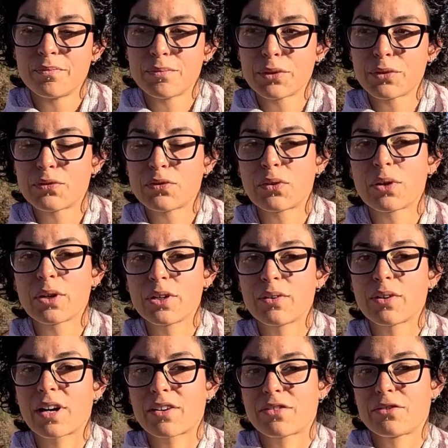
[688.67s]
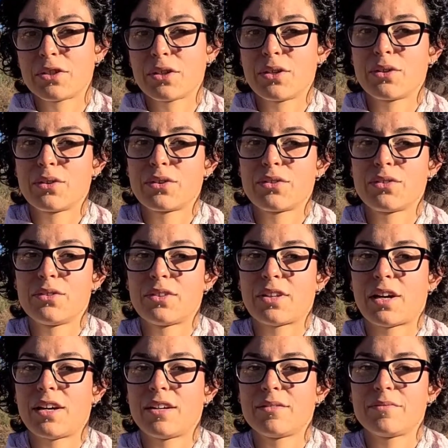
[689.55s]
before you have to go through
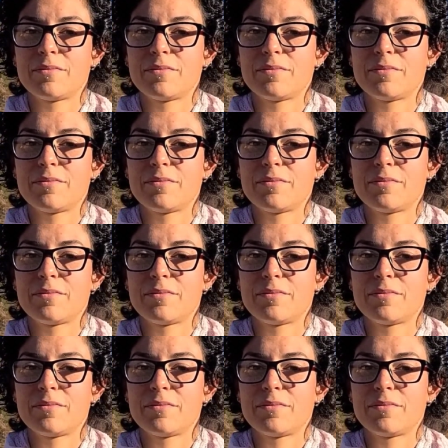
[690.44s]
that?